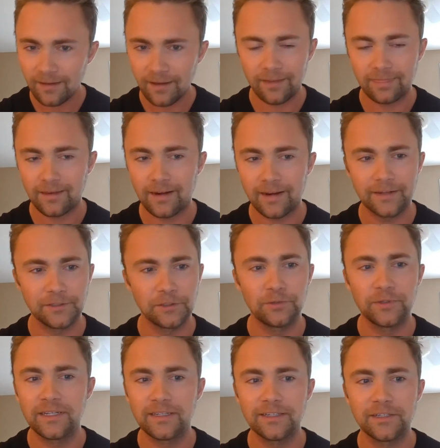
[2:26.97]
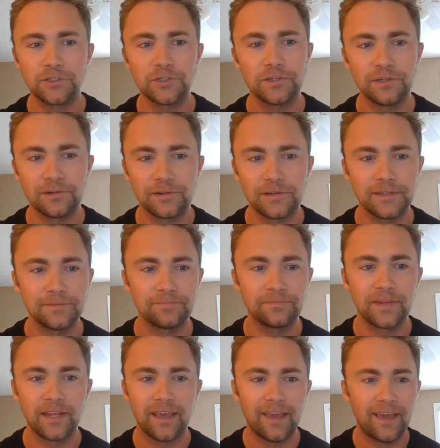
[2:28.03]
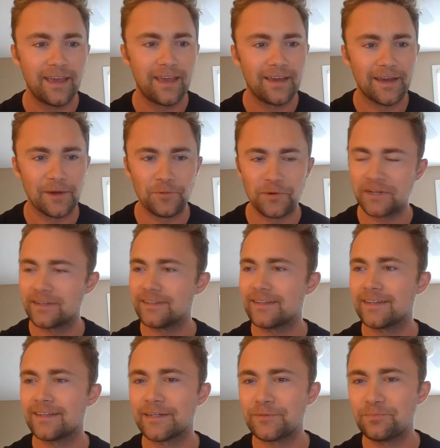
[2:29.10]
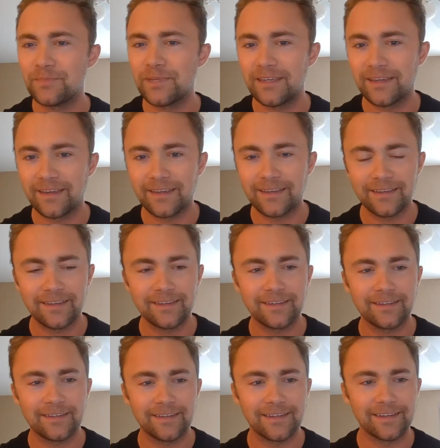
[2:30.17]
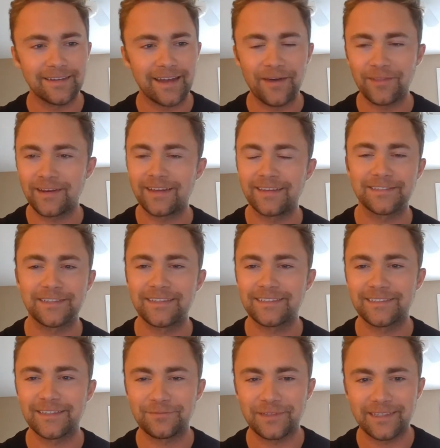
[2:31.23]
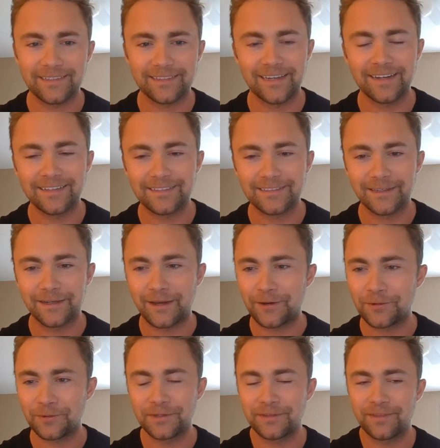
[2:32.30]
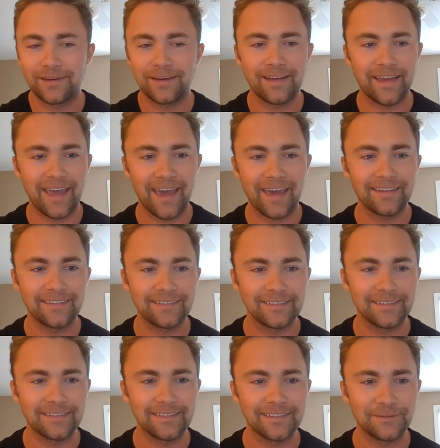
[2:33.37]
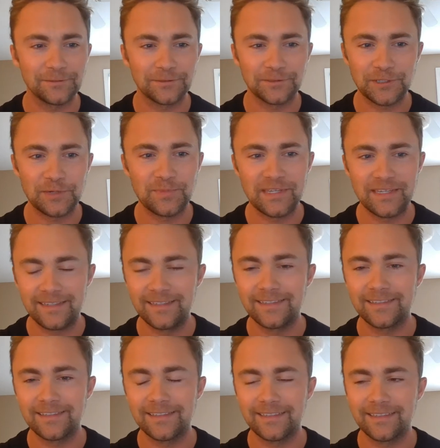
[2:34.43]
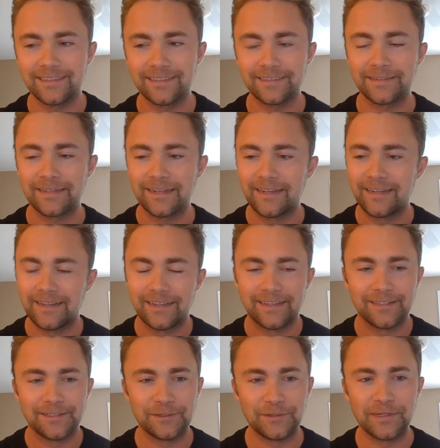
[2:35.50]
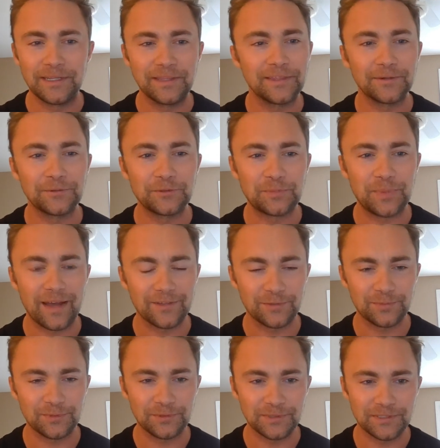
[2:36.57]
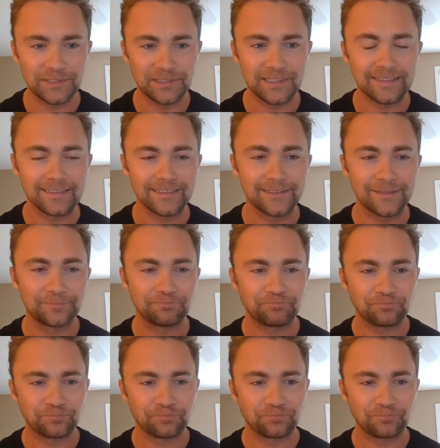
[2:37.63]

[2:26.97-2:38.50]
I thought I'd go into engineering, I wanted to get an MBA, and now that I say stuff like that, it's like I already thought I had it and it was going to be easy and, anything was possible, which it is.